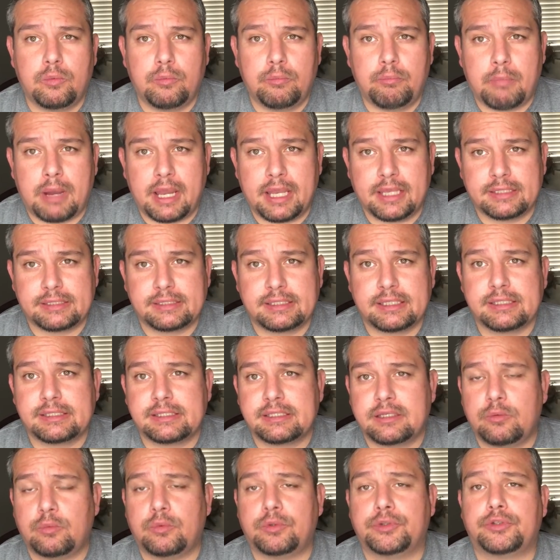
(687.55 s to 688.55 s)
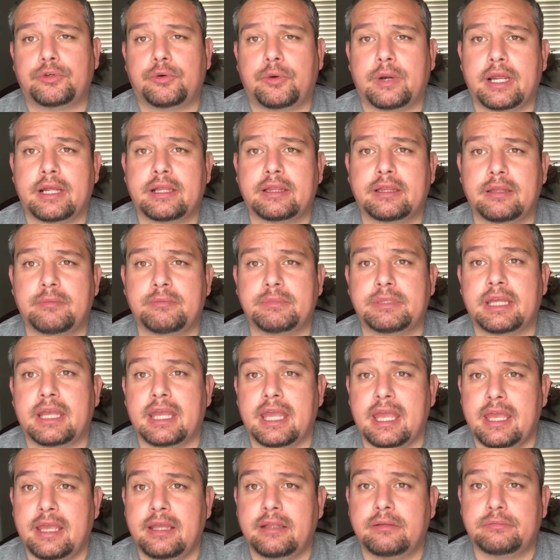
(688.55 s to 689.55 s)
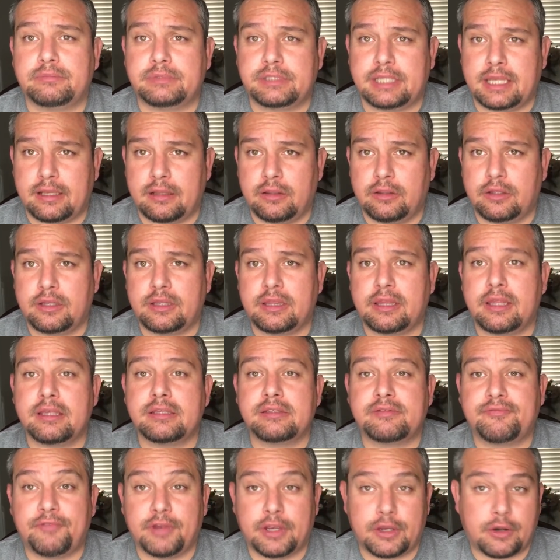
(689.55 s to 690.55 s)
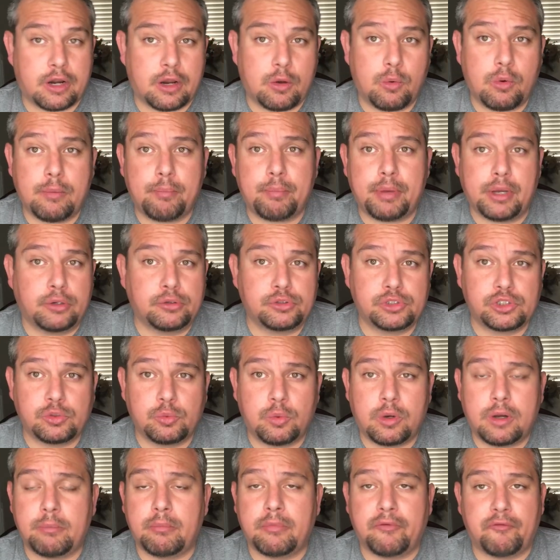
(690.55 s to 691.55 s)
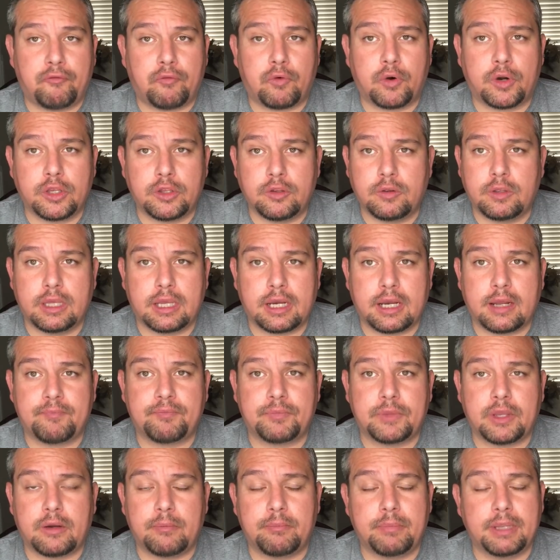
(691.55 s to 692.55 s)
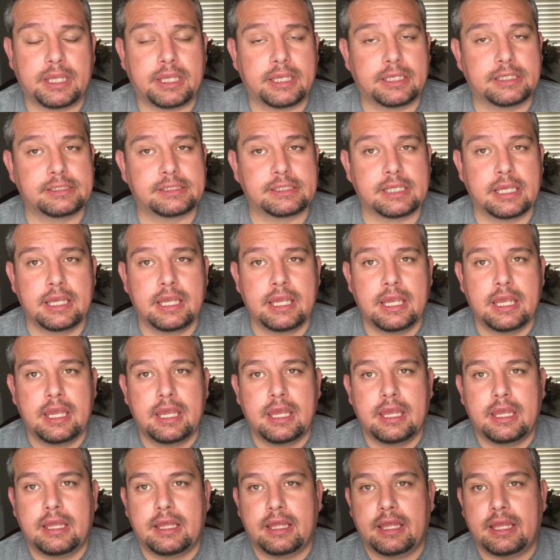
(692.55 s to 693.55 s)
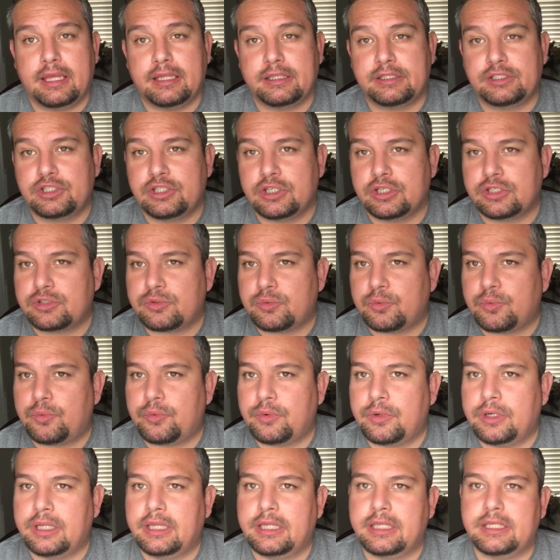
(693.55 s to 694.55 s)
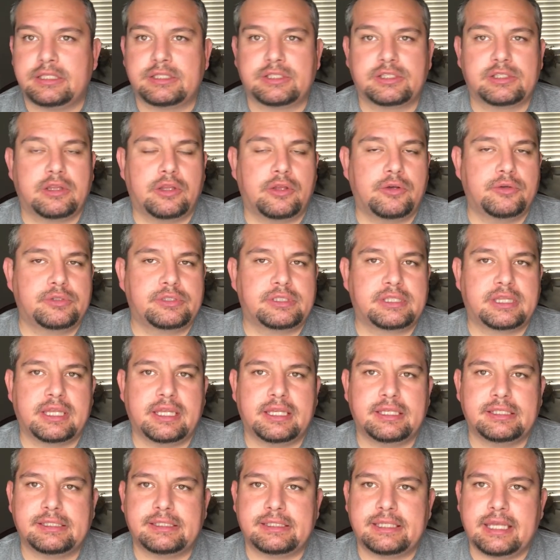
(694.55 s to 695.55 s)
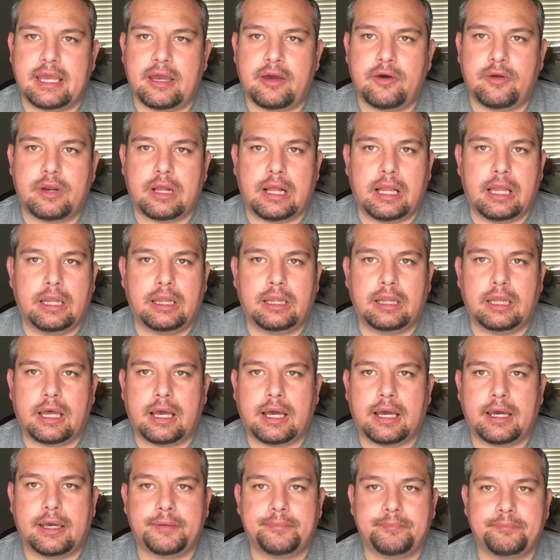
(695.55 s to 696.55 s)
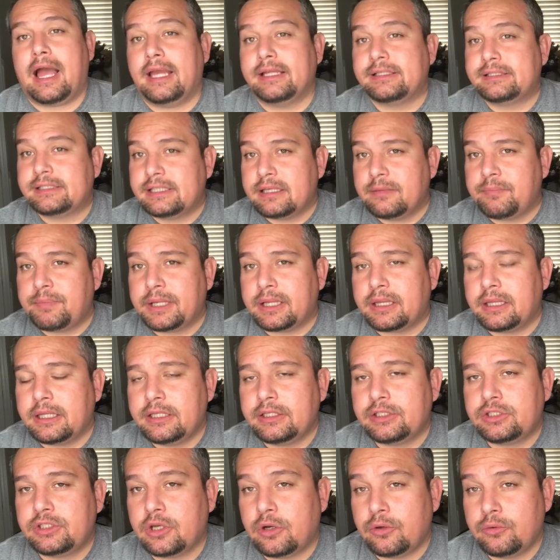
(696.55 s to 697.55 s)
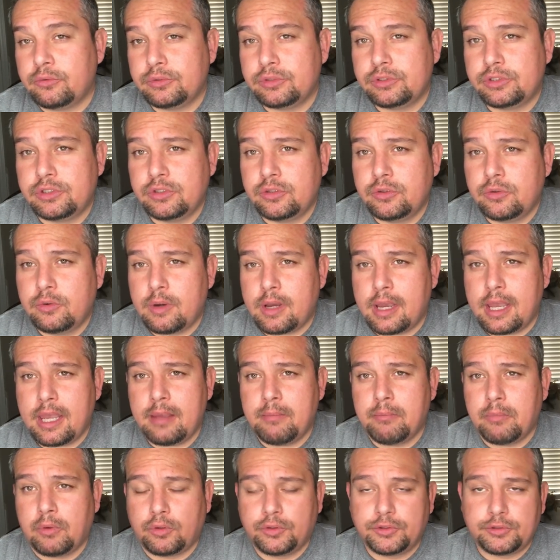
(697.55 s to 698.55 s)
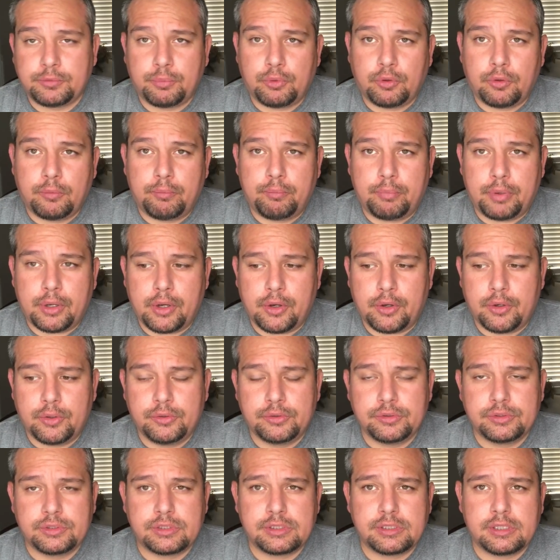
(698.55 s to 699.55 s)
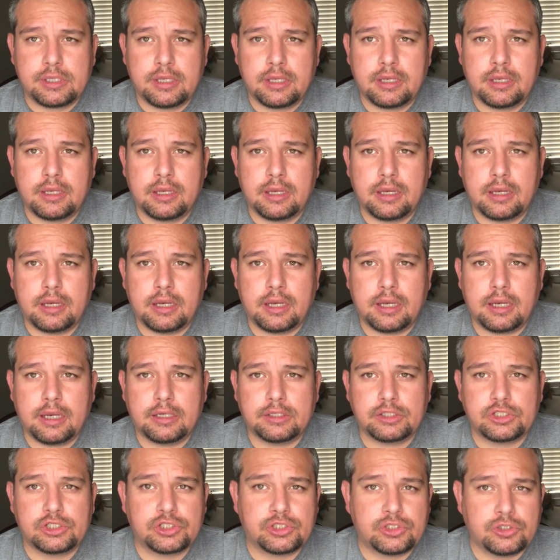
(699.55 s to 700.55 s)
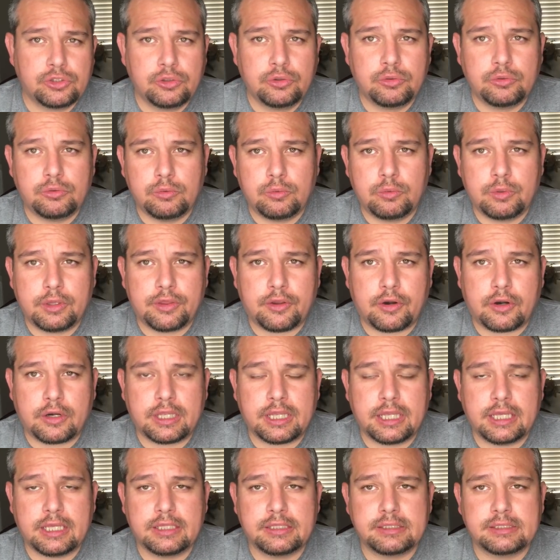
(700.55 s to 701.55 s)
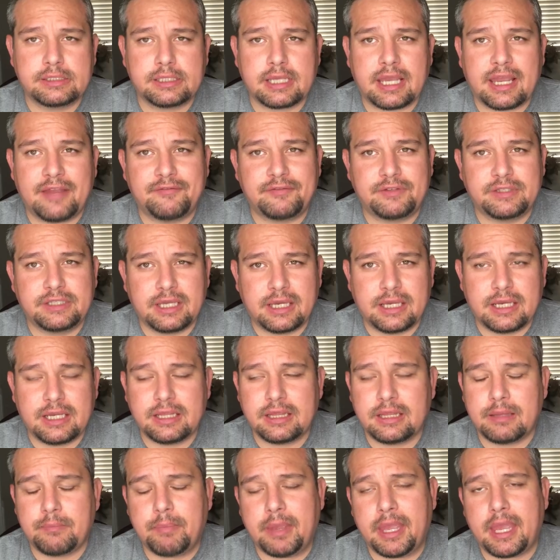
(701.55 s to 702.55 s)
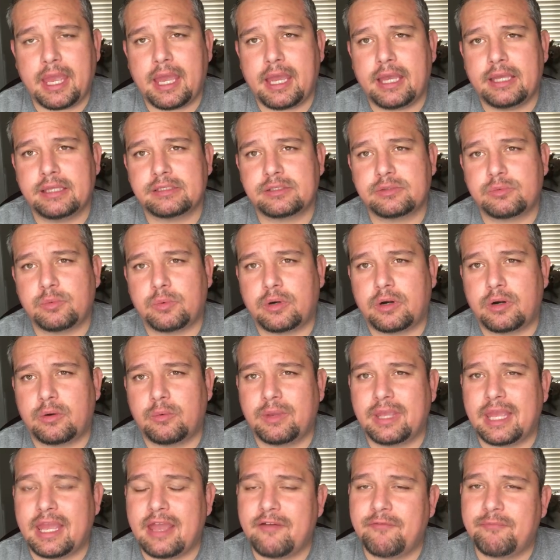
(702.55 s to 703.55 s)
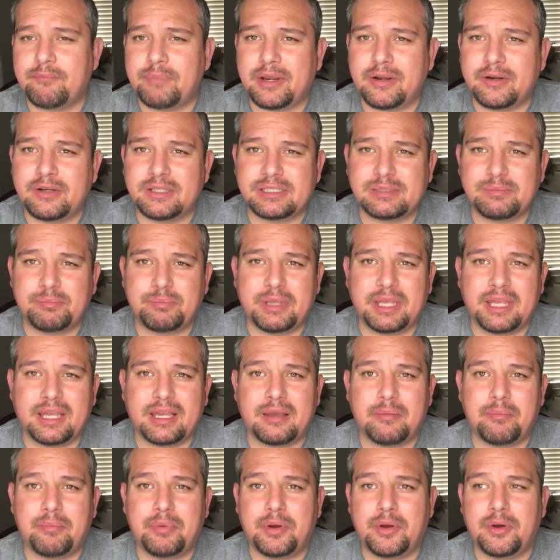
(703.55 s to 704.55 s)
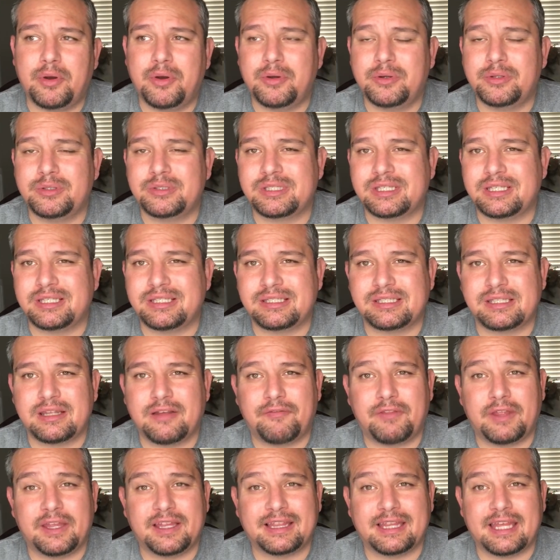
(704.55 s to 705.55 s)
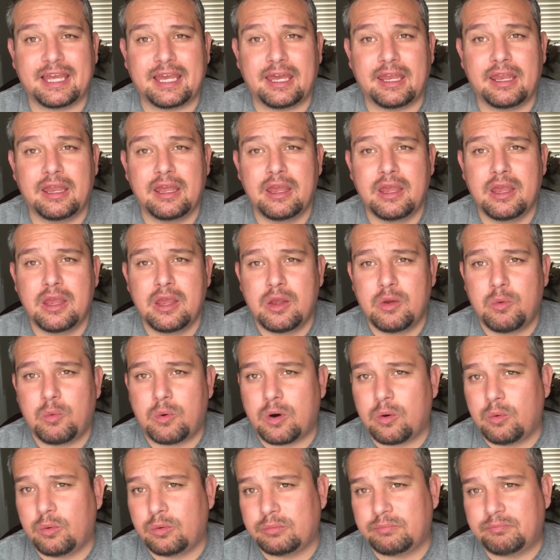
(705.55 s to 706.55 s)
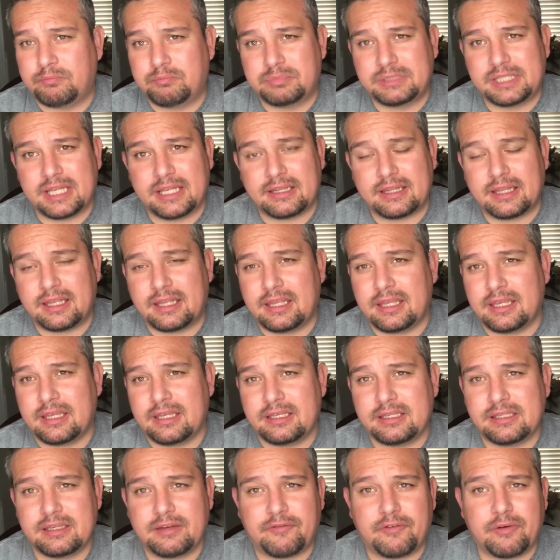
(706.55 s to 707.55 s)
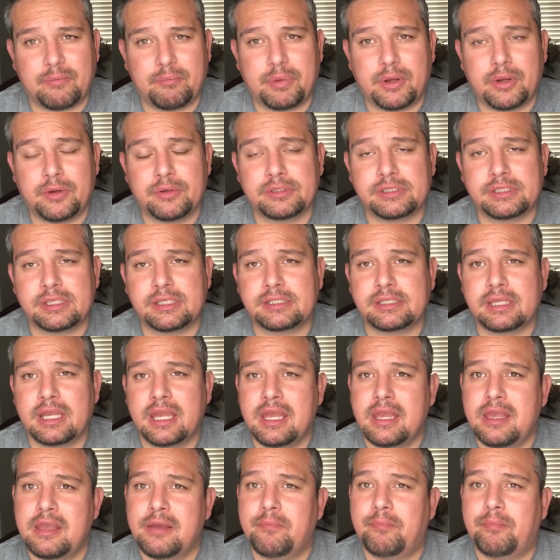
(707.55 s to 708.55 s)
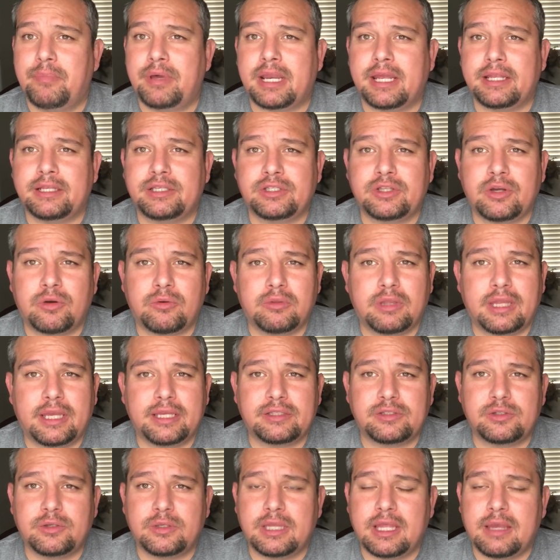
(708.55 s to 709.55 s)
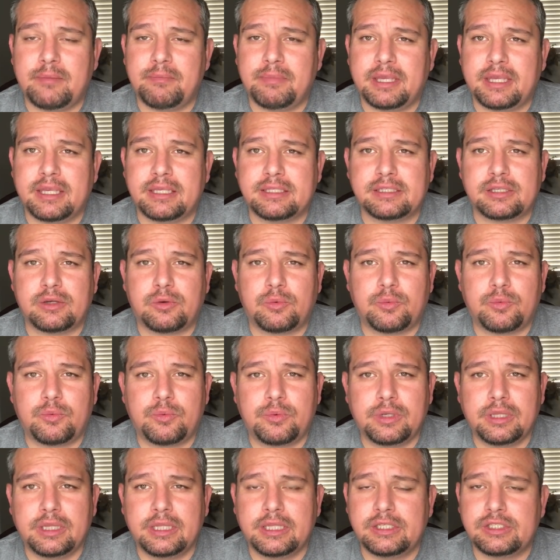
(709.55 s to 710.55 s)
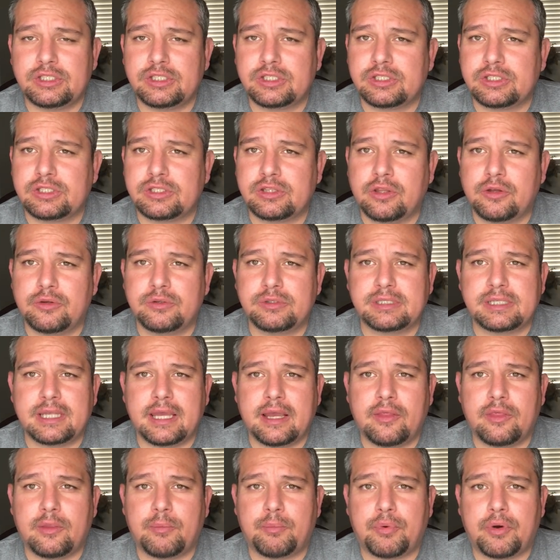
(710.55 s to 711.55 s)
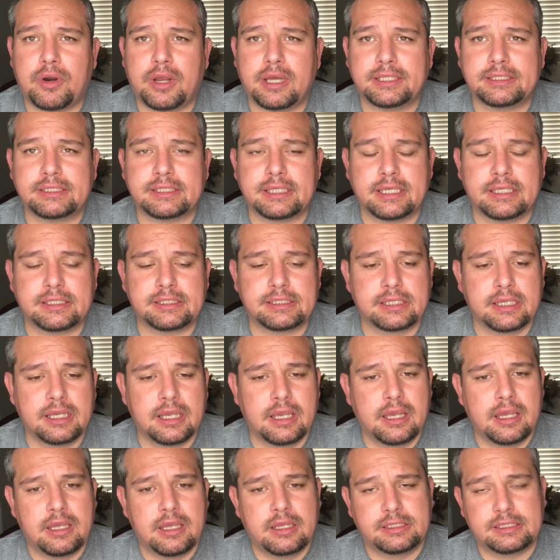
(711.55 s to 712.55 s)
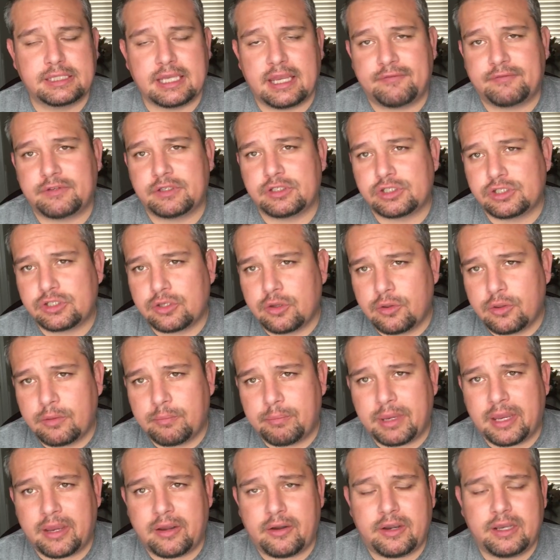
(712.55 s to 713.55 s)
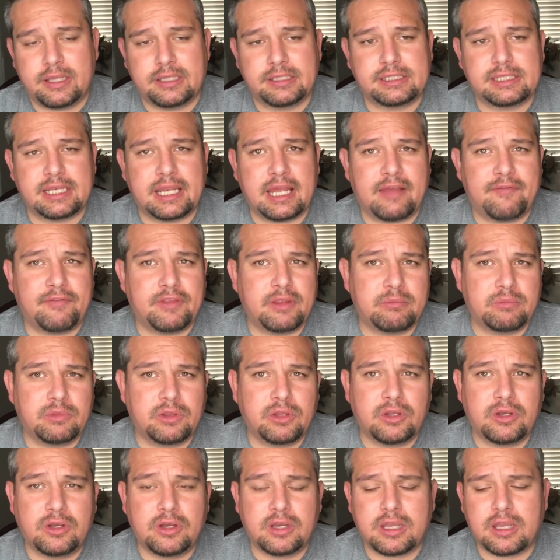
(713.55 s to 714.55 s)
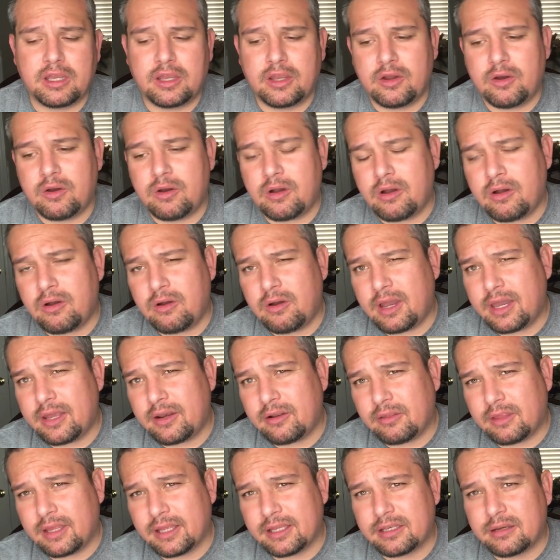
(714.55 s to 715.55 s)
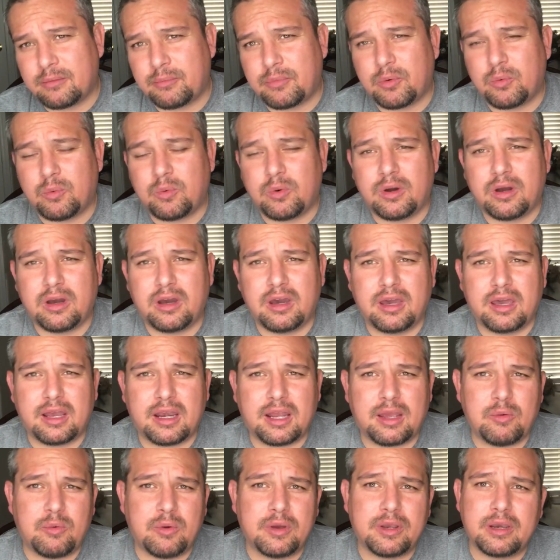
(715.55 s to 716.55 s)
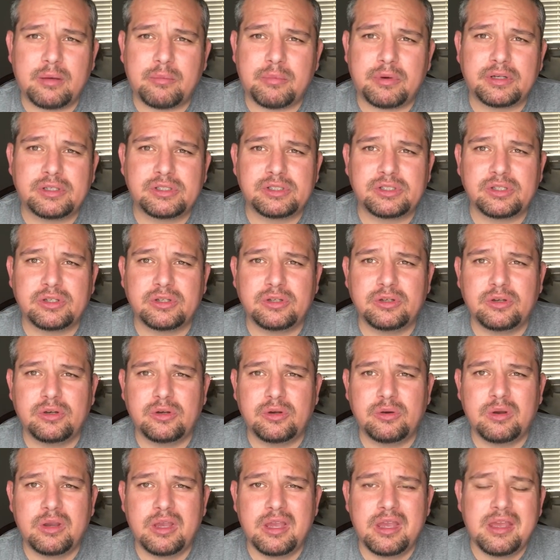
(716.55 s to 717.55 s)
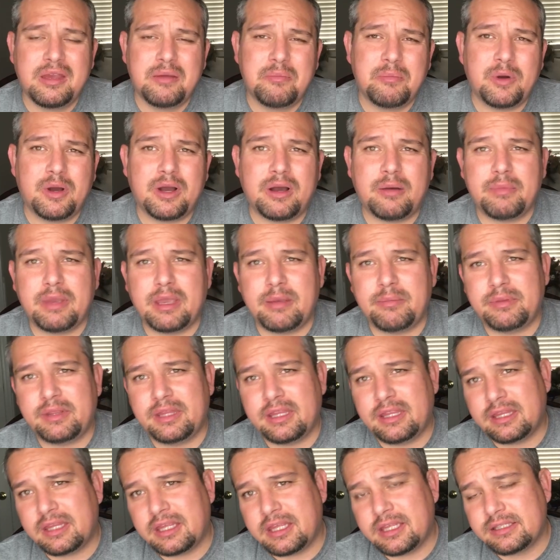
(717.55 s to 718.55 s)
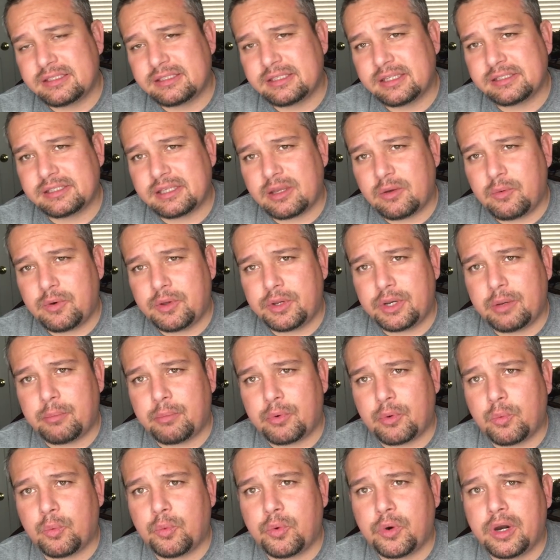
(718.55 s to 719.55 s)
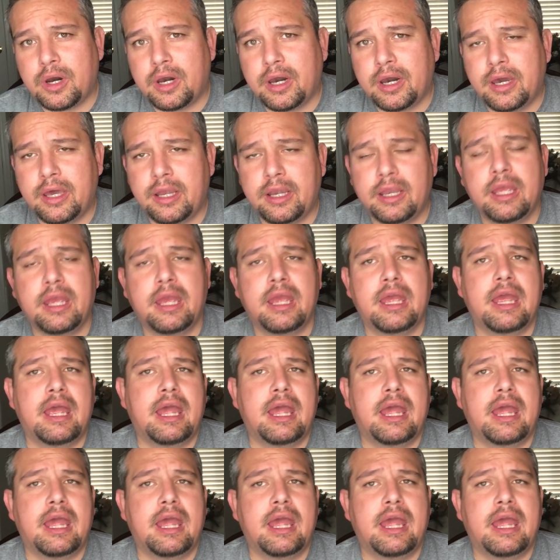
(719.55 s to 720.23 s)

my assistant will direct them to, hey, take a look at this, figure out what pose you want before you get up there because it just really slows things down a lot. I typically don't do a multiple pose uh, shoot with our kids. I've done it in the past where we have parents pick a pose and stuff like that where we'll take the kid in different poses. But I don't like doing that because it really just slows down the process to have to show the parents and have them look and go, oh, I don't like number one, I want number two. Well, maybe then the kid says, I want number one.